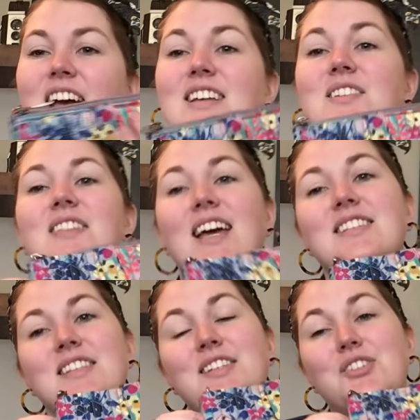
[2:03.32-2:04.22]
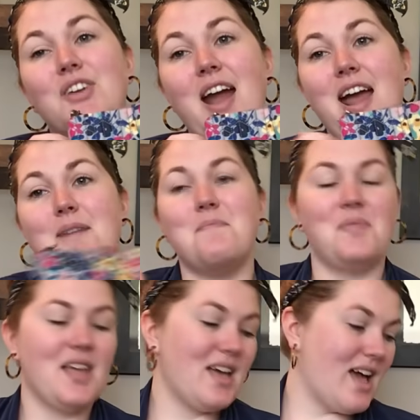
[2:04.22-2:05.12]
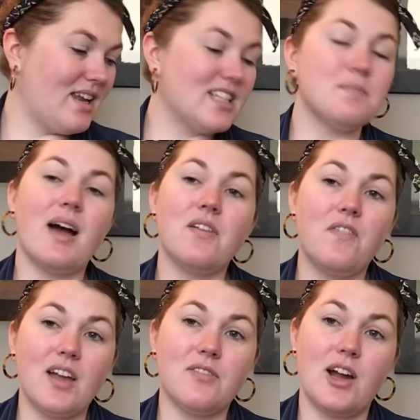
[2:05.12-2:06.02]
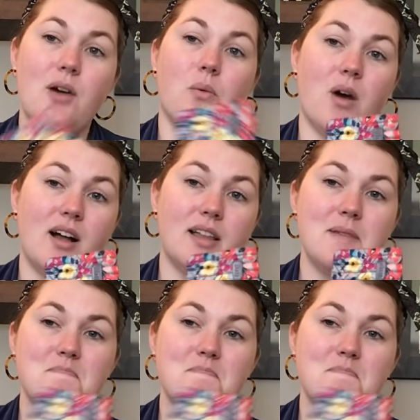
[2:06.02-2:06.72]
So that's the Tram, and it's my favorite wallet.